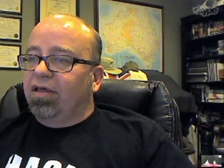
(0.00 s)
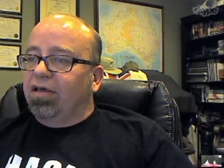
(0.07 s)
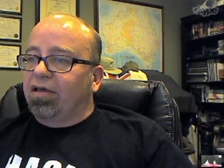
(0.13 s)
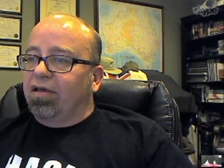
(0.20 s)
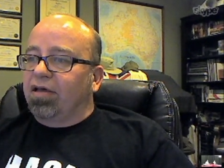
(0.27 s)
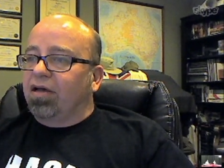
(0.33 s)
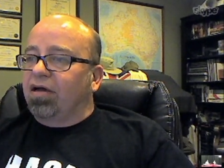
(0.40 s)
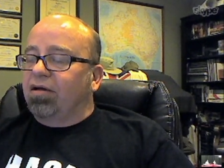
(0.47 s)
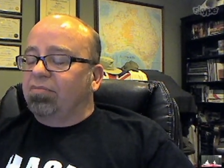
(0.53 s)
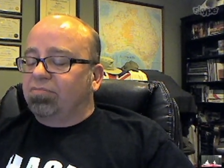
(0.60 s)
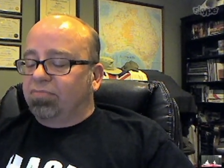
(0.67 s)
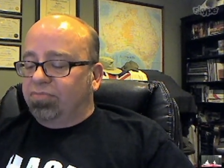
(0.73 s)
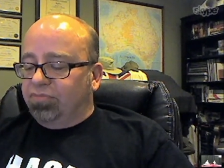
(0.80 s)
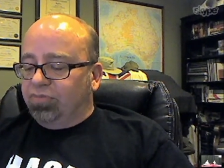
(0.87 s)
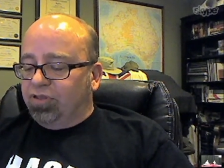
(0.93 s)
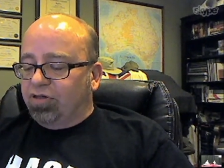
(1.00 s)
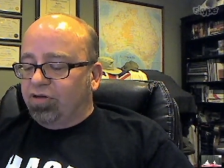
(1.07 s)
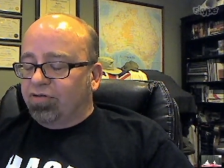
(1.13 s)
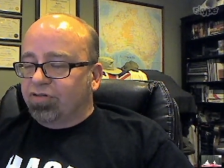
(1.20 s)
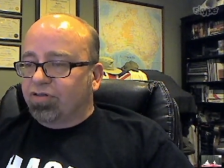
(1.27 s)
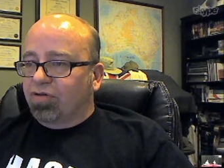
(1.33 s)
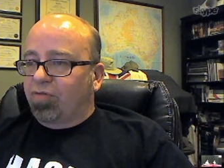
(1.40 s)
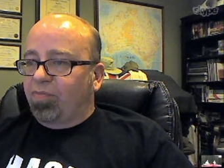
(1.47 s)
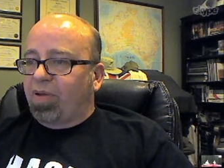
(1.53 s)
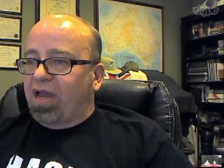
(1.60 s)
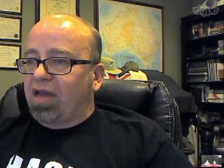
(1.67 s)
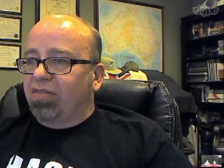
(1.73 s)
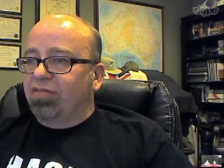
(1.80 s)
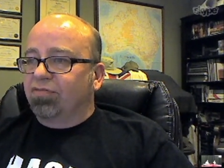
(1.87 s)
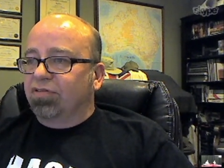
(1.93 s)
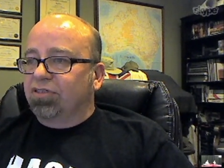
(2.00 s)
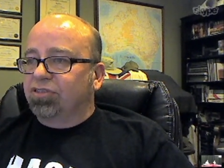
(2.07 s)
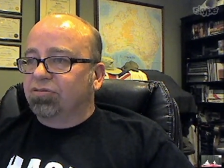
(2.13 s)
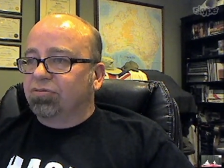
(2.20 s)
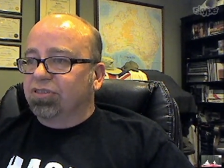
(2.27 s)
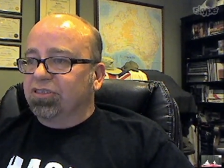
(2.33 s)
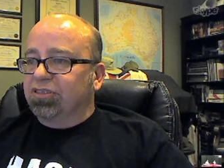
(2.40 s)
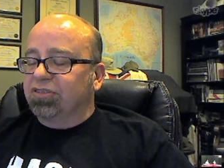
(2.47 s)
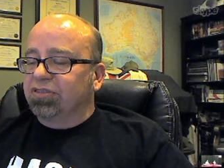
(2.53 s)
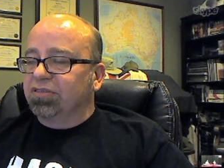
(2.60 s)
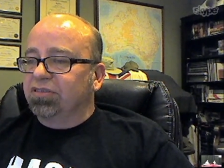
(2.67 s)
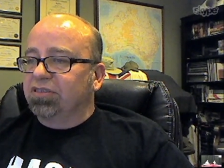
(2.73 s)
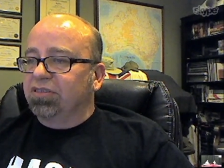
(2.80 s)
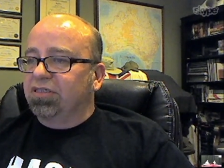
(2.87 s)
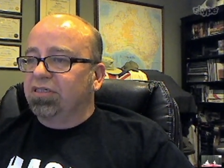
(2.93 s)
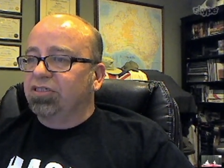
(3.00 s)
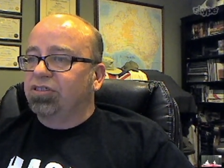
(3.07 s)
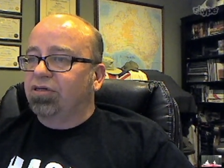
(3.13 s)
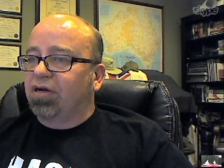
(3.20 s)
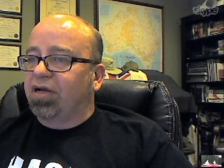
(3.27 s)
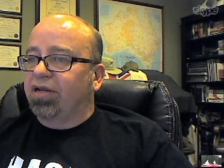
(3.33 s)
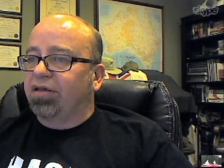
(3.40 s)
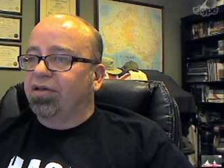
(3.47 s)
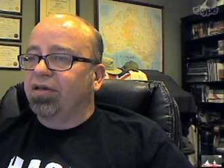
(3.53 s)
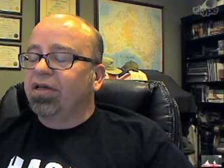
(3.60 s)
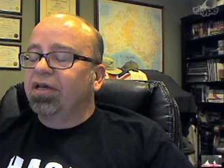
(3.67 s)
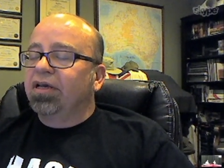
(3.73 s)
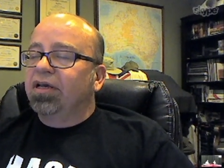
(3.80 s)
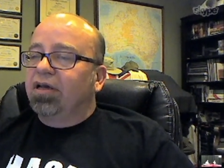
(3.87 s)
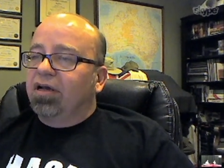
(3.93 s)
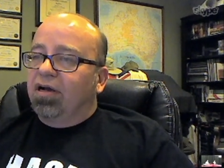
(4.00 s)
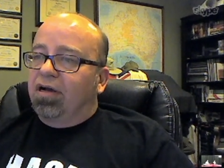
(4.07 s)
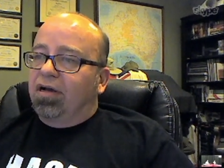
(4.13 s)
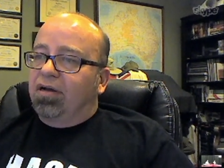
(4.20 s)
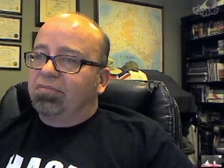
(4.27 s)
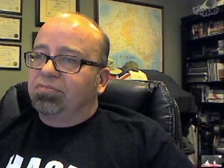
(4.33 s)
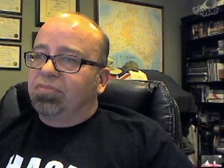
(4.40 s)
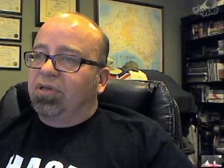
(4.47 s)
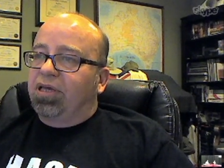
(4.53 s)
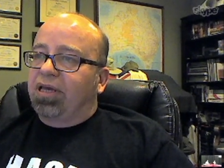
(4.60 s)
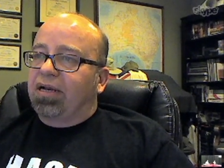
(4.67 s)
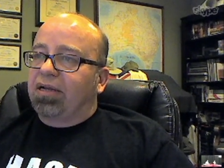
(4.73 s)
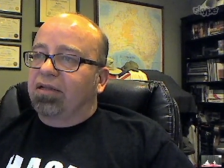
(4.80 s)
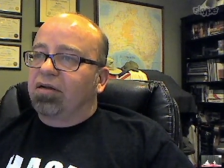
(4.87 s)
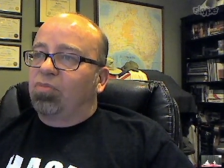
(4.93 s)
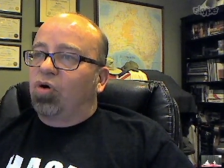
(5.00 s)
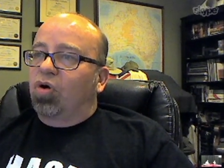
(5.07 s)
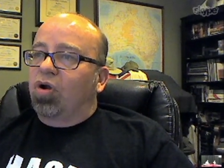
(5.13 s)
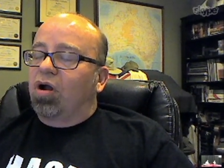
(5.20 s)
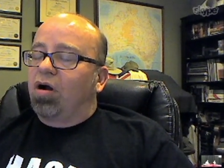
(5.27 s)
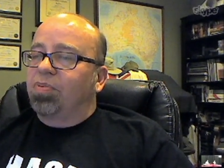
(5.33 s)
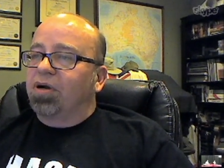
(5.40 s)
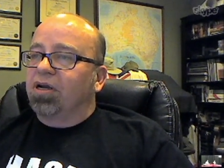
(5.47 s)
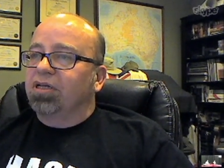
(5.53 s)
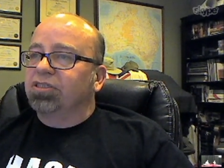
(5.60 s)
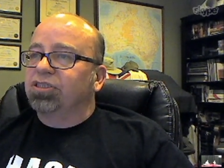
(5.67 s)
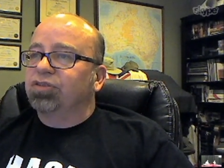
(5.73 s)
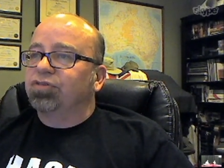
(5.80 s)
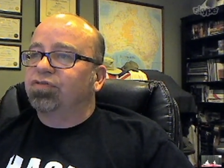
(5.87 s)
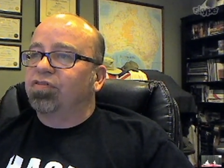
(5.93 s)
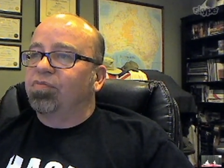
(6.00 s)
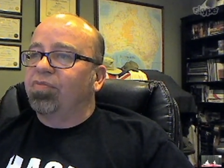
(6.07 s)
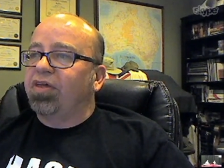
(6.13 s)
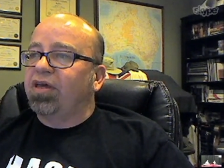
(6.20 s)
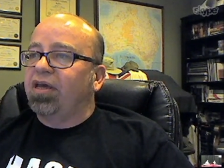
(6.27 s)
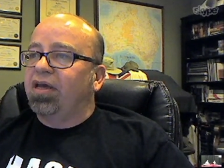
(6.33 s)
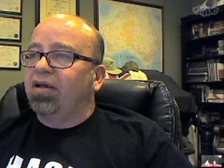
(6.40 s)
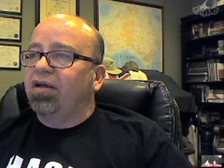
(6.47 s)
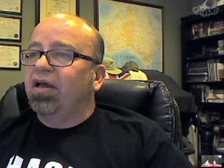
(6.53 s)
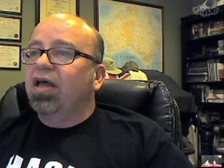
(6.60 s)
um, you know, the sort of the path of least resistance, and then yeah. try to um, get a little more comprehensive from there